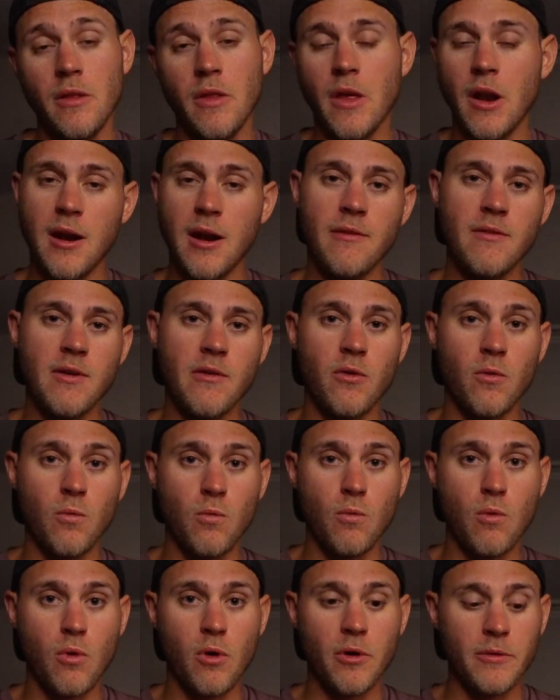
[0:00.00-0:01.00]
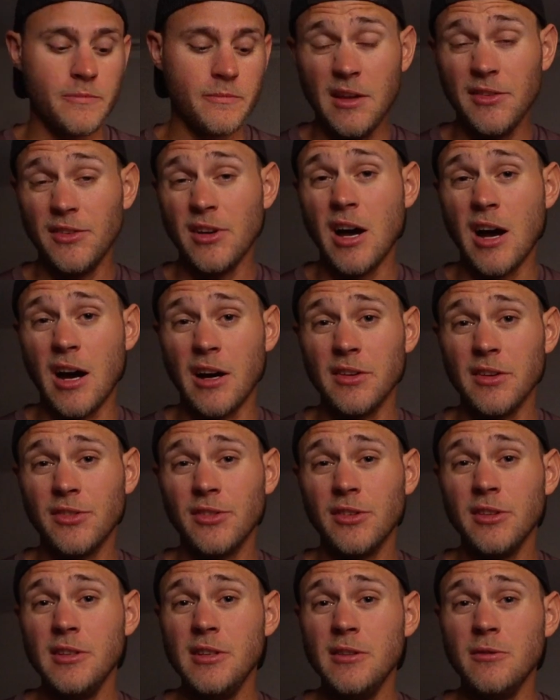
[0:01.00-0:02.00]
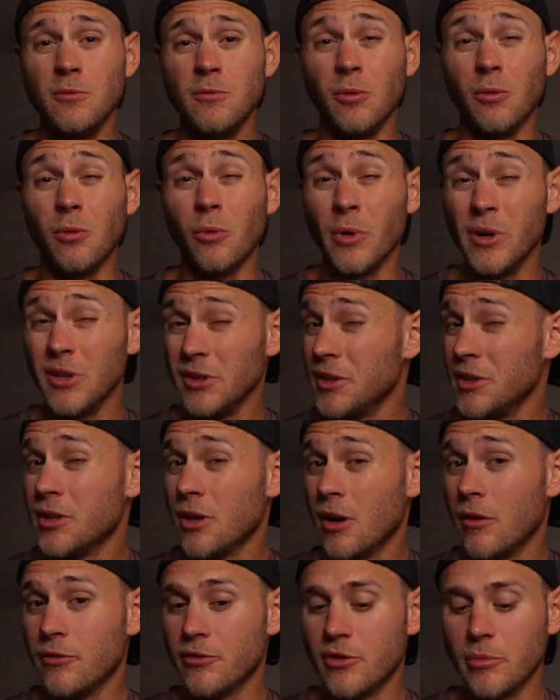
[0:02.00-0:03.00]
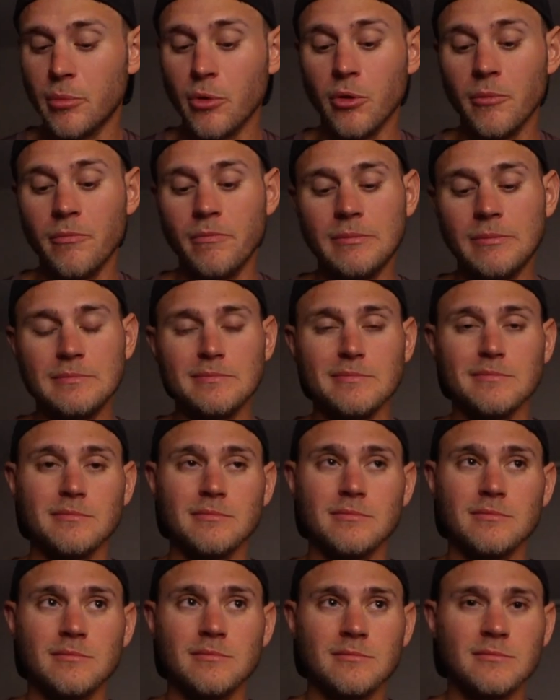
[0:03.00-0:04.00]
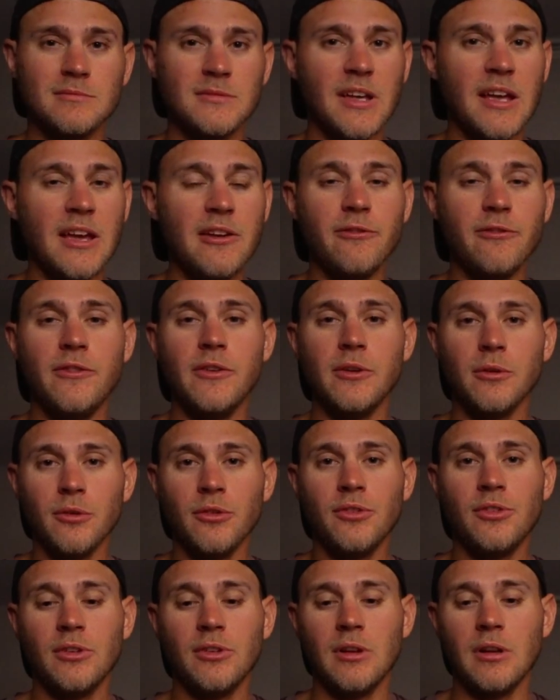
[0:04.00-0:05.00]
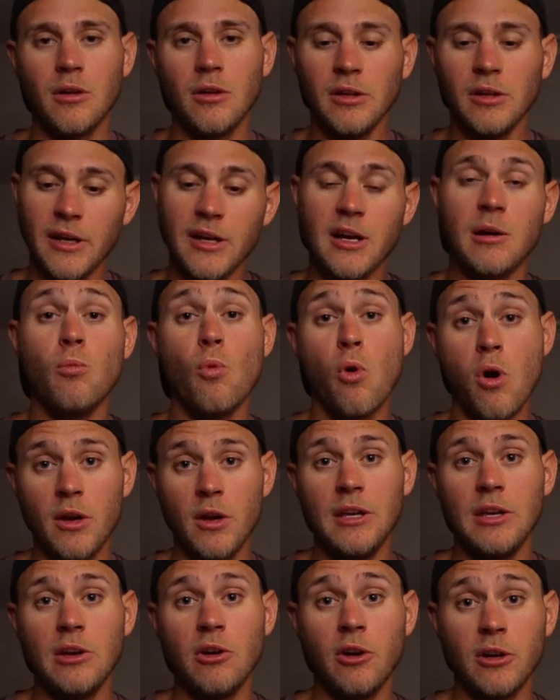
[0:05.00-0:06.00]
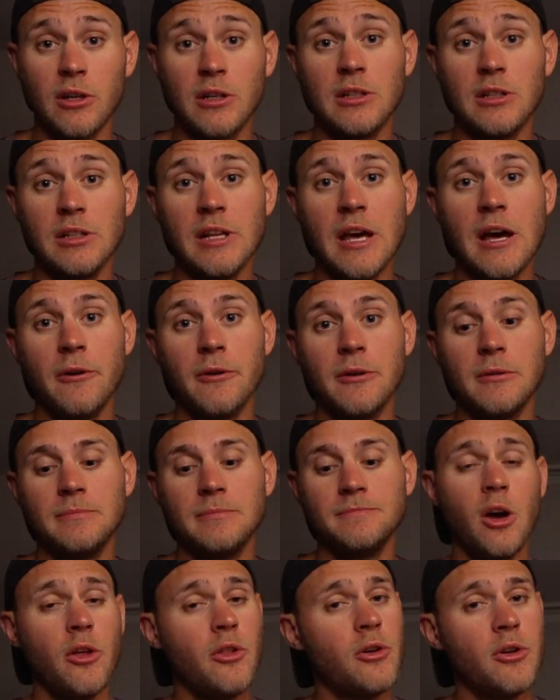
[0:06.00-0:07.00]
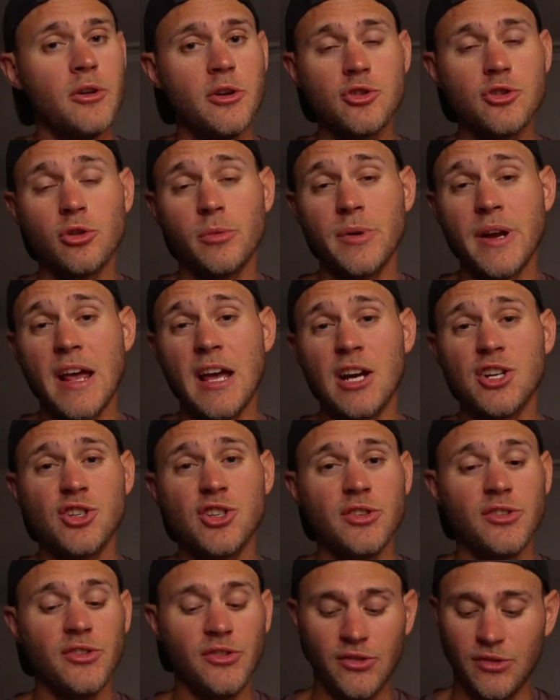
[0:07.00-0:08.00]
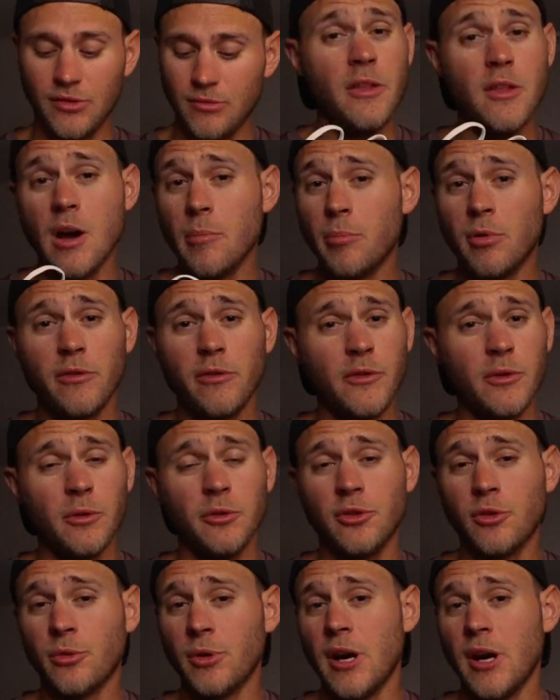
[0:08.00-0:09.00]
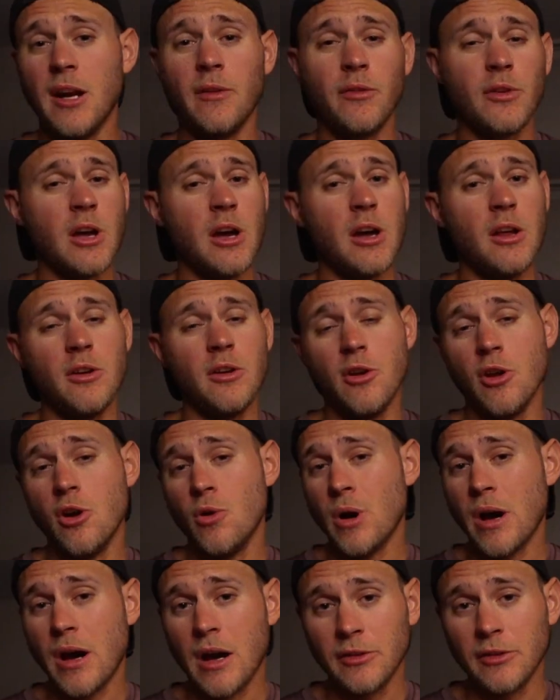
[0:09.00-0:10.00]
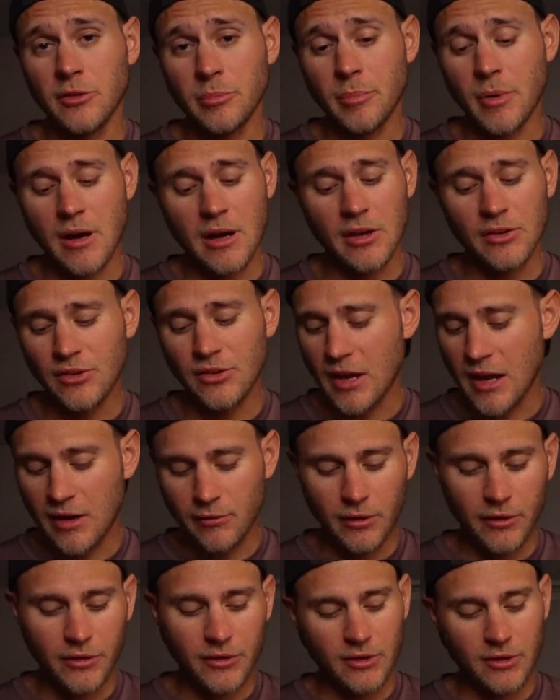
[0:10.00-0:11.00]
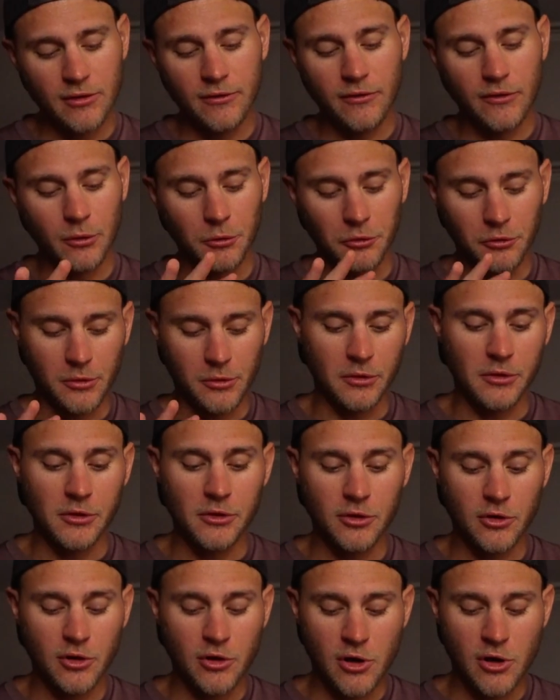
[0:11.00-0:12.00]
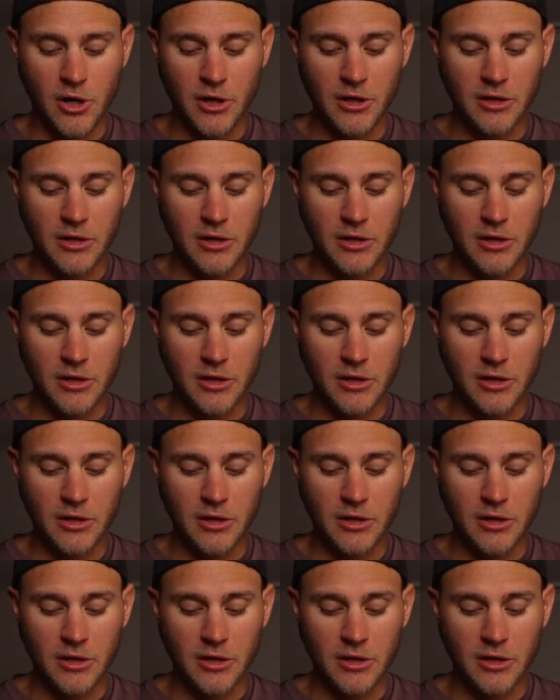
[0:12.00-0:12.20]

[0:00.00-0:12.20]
that I've ever worn. It's honestly really comfortable. It feels like I'm walking on a cloud. Other initial reactions, the upper feels great. I've got no hot spots. Everything feels really good on